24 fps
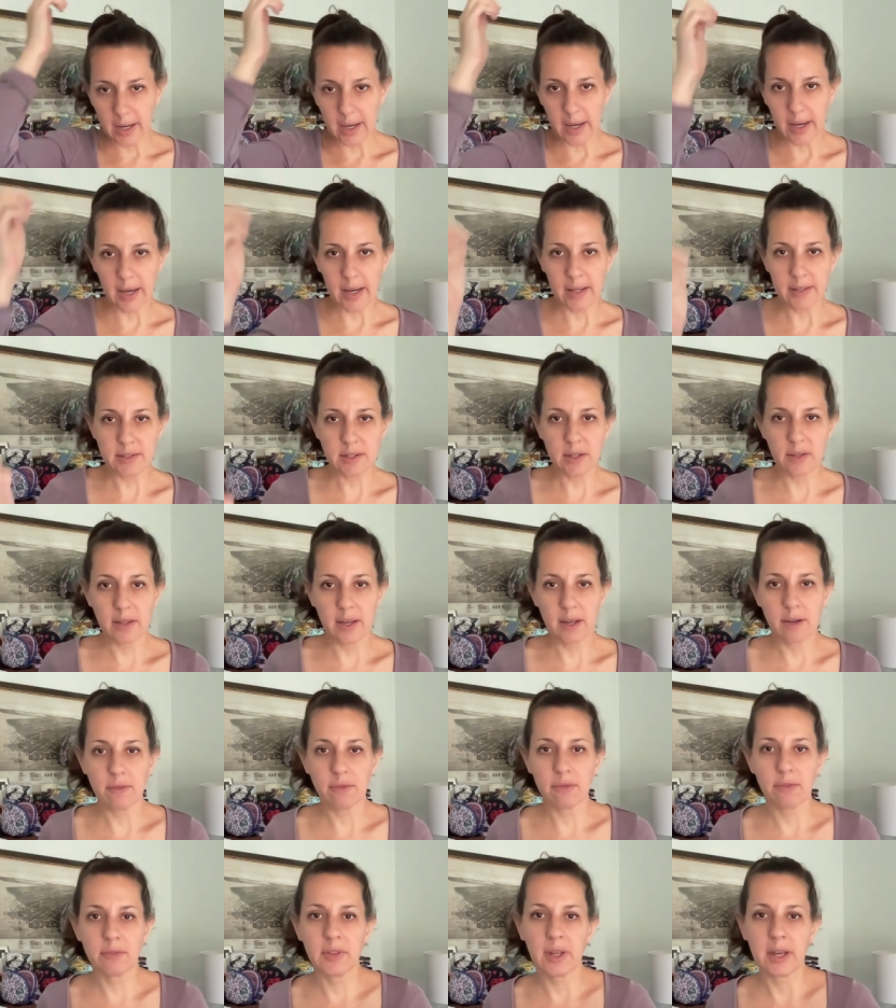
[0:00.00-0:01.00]
and so
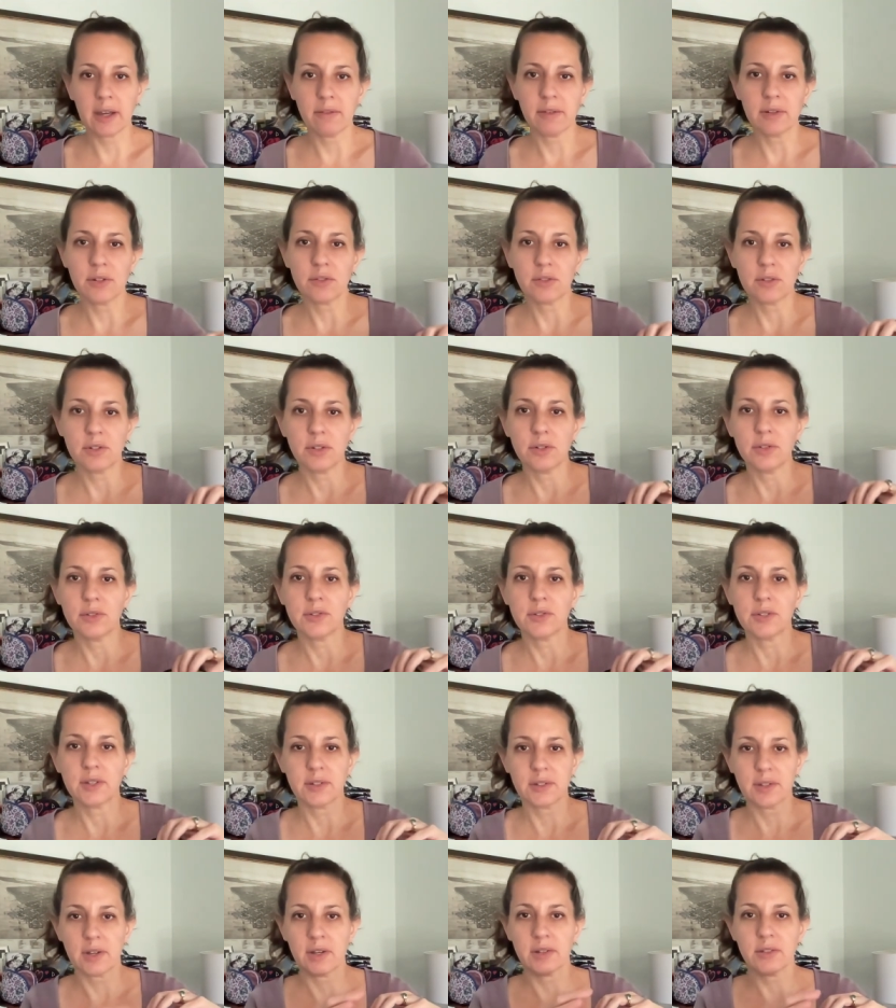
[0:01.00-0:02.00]
they've they've introduced
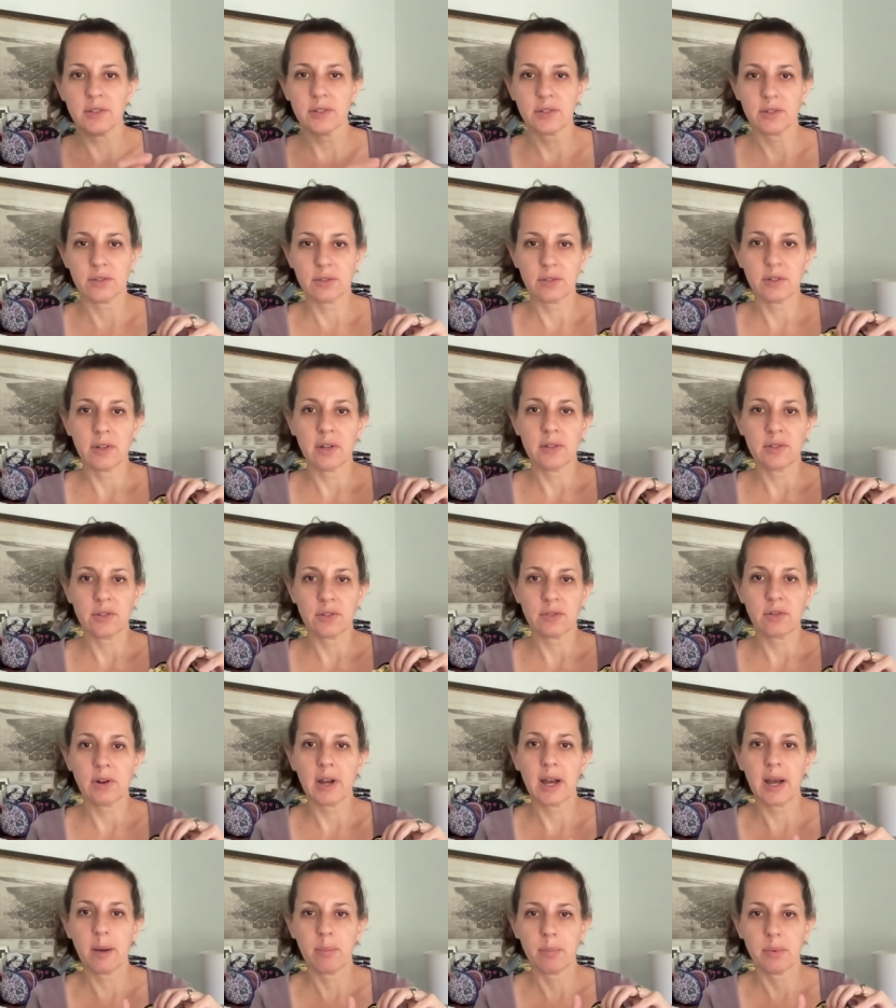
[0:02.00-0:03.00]
a, a, a
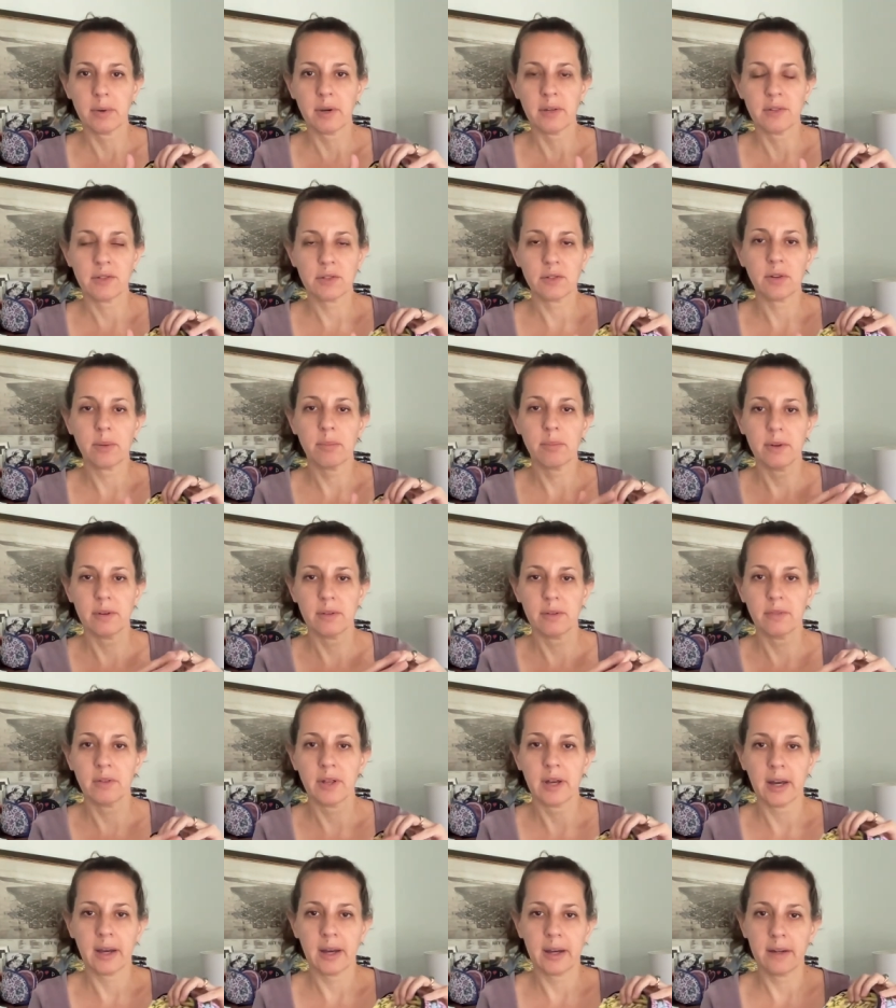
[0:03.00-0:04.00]
strap a strip of
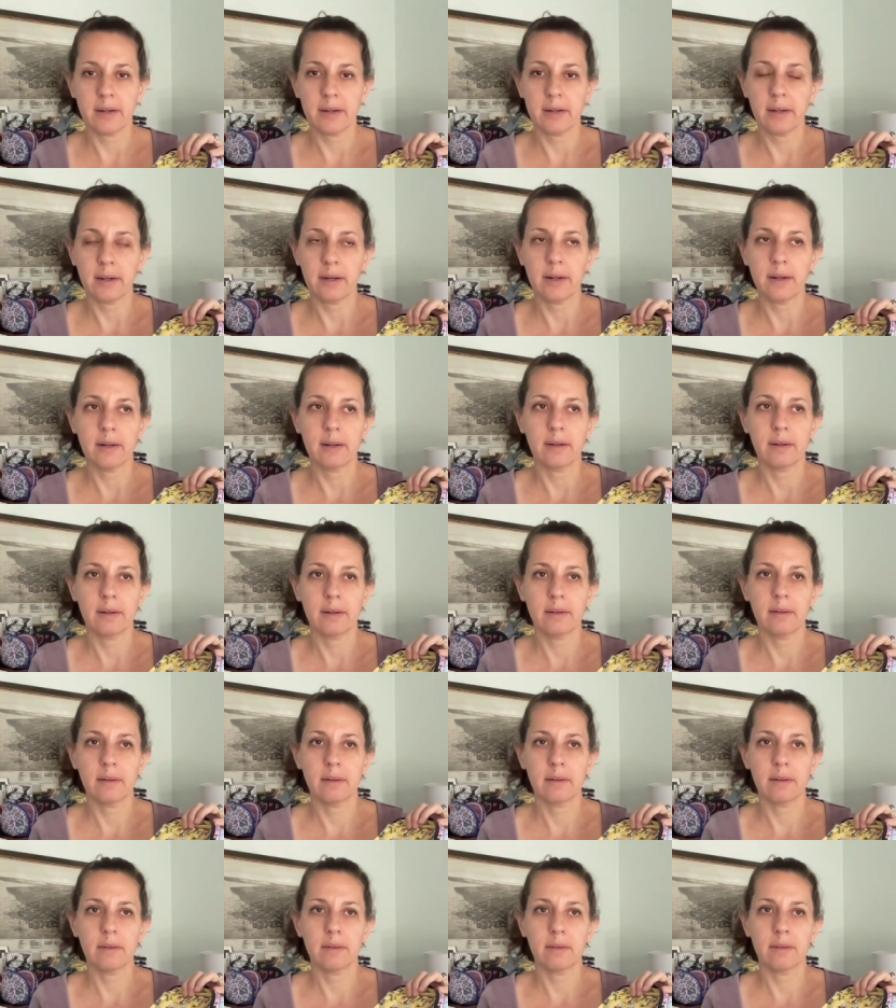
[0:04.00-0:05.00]
that
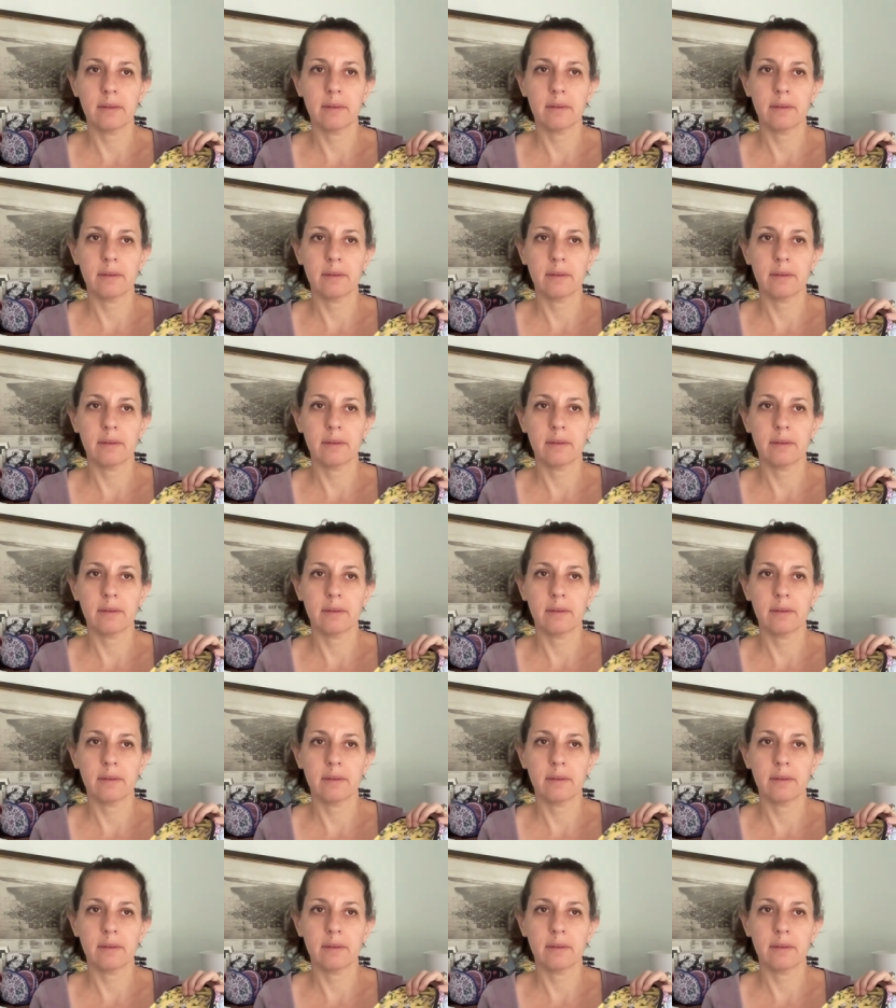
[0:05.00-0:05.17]
uh,